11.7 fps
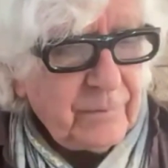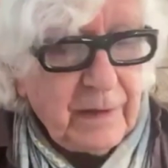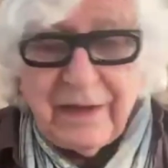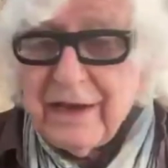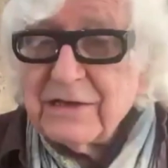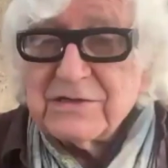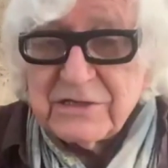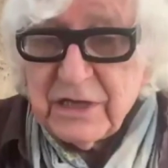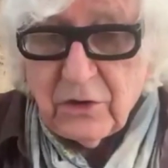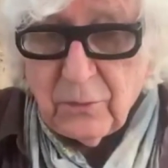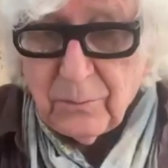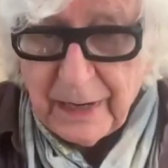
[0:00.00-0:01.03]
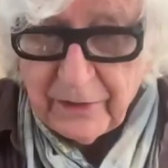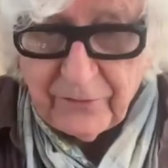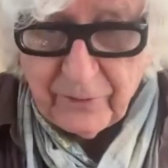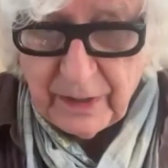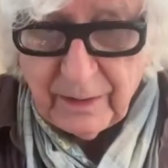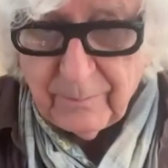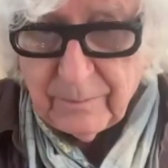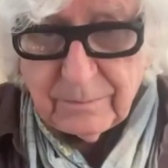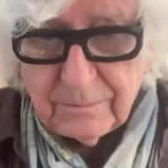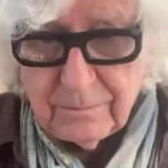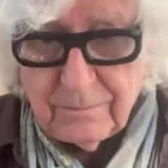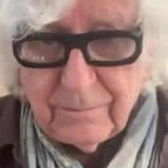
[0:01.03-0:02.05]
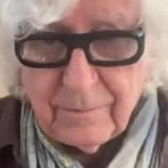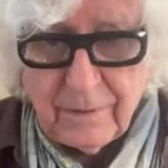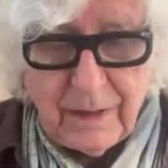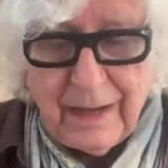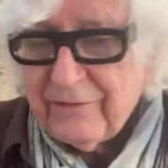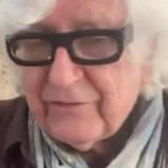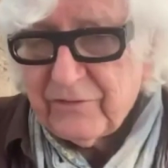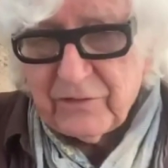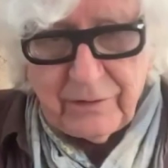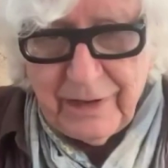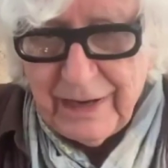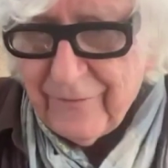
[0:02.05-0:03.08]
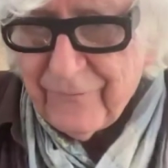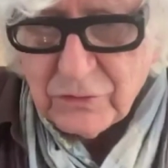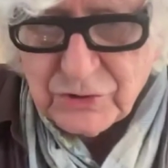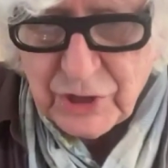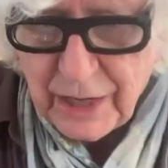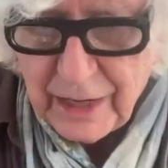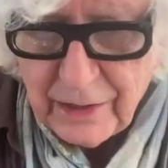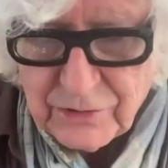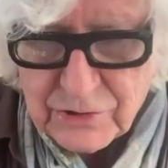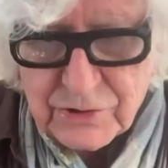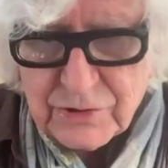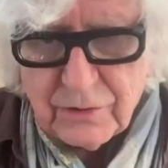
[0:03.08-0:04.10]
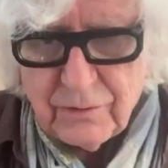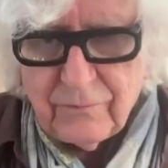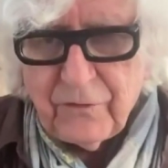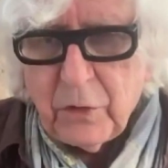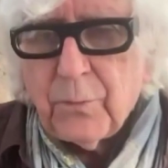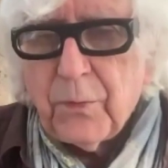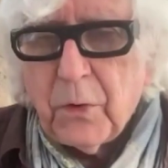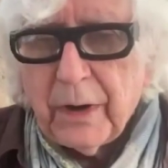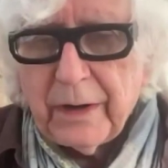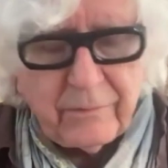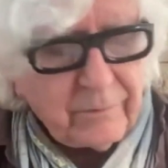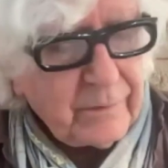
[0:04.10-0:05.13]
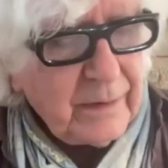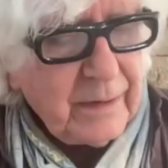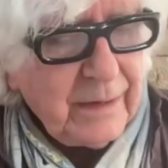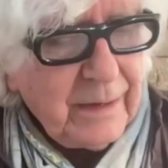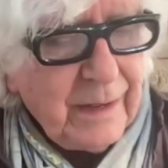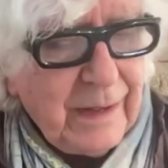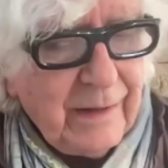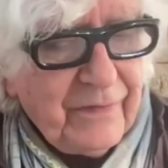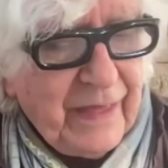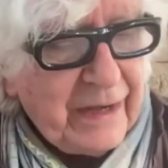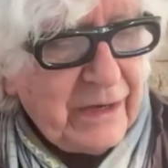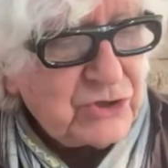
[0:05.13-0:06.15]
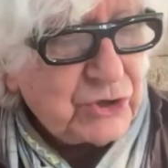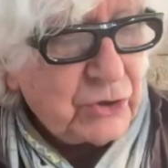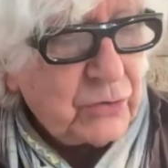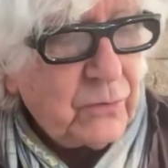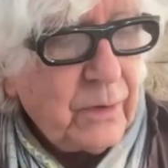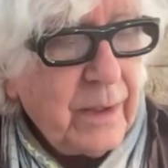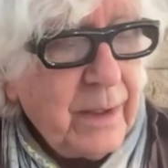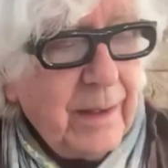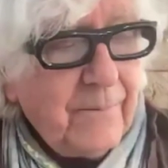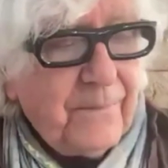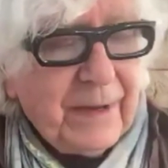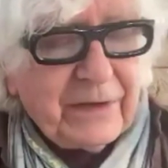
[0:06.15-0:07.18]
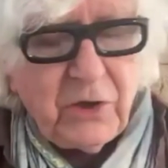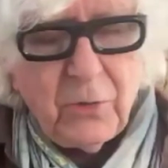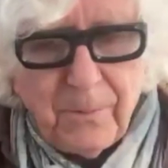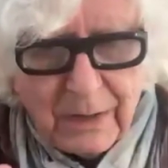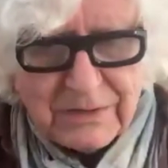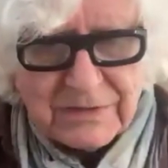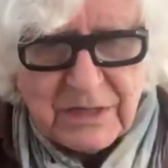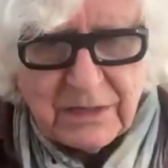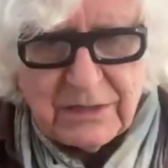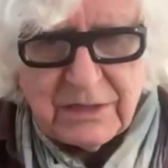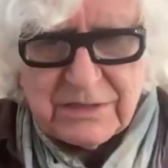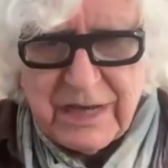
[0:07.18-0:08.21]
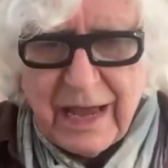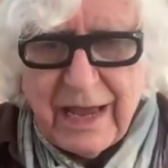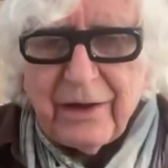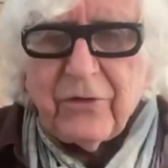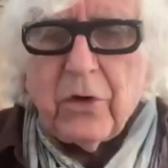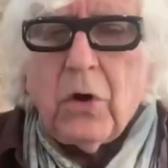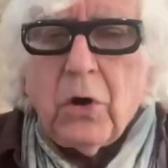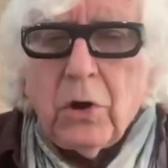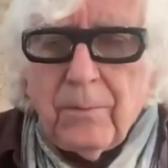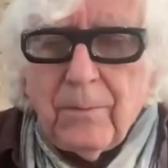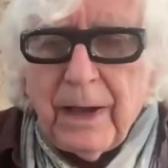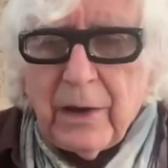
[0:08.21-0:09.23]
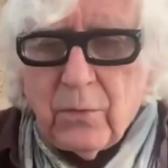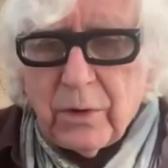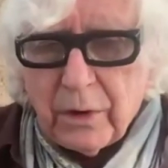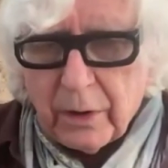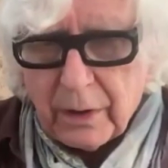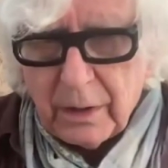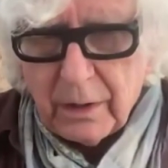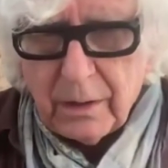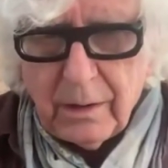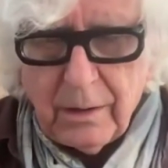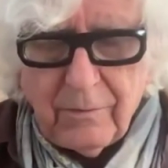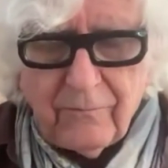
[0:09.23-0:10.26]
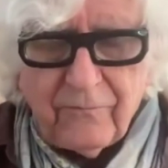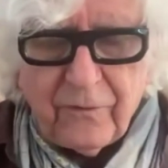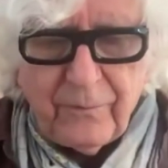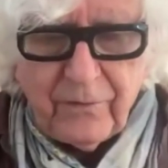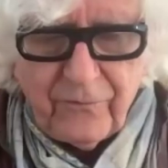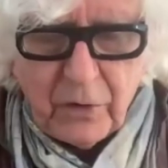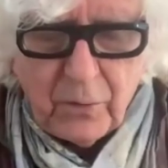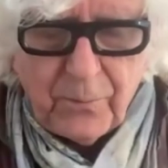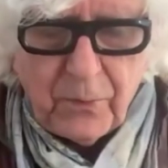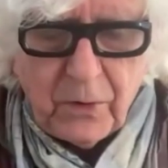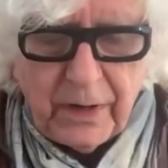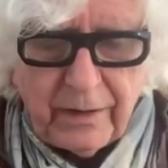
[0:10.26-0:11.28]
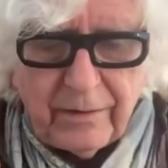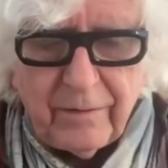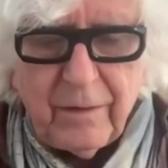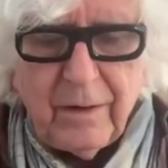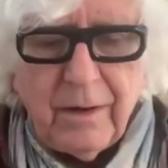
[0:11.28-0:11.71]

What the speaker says: It is still my dream. I never changed viewpoint on that issue, but you must understand all my work from the viewpoint